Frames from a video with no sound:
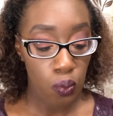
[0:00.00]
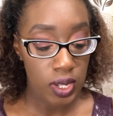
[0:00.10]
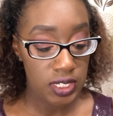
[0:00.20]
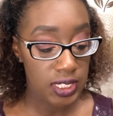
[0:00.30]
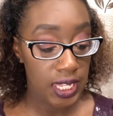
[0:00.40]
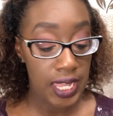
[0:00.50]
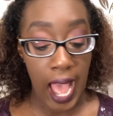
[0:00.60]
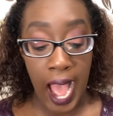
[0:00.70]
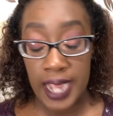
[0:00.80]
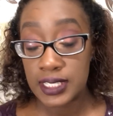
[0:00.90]
was the
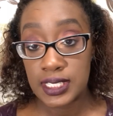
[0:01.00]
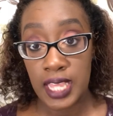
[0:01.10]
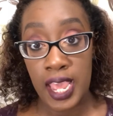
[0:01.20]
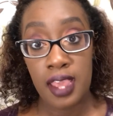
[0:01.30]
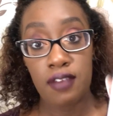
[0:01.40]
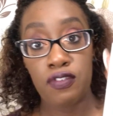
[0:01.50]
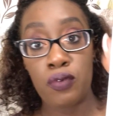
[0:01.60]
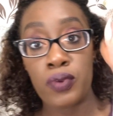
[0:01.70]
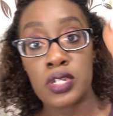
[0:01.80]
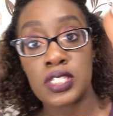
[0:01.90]
eye set
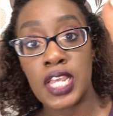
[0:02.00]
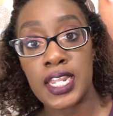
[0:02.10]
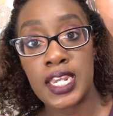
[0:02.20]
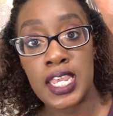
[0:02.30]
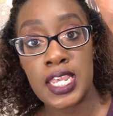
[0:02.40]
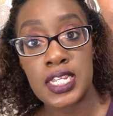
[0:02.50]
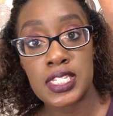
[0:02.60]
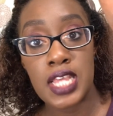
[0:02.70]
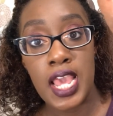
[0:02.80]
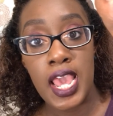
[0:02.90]
from Real
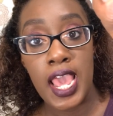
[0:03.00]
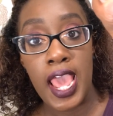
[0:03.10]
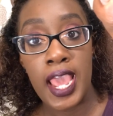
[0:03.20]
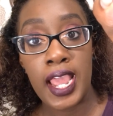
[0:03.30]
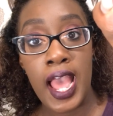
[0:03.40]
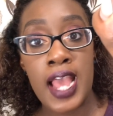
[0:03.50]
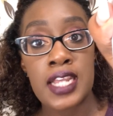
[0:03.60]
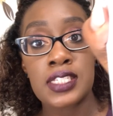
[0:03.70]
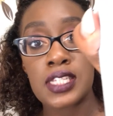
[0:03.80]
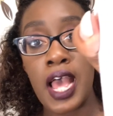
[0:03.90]
Techniques. And
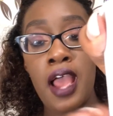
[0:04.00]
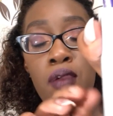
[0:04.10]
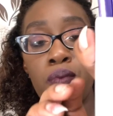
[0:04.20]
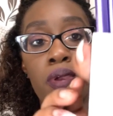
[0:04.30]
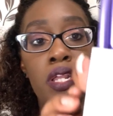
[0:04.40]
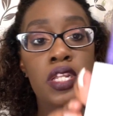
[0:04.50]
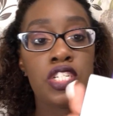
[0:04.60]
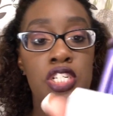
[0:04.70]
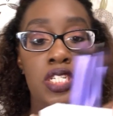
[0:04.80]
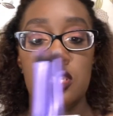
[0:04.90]
guys, I really
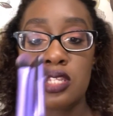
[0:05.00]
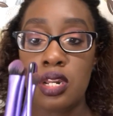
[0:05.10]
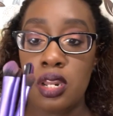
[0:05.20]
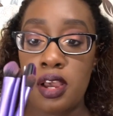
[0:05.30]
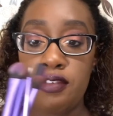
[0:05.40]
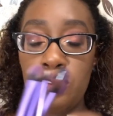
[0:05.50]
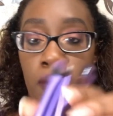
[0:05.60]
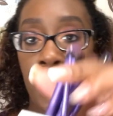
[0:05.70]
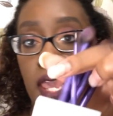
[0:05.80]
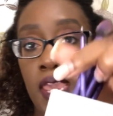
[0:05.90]
just love the
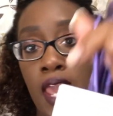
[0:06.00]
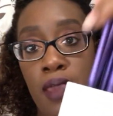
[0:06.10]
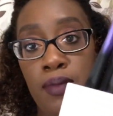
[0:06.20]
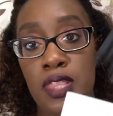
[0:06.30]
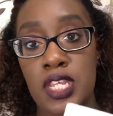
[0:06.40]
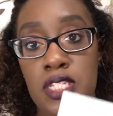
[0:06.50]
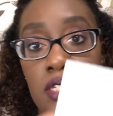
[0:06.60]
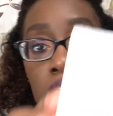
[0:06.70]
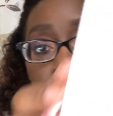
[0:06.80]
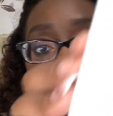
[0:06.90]
way it came in
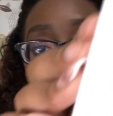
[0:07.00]
these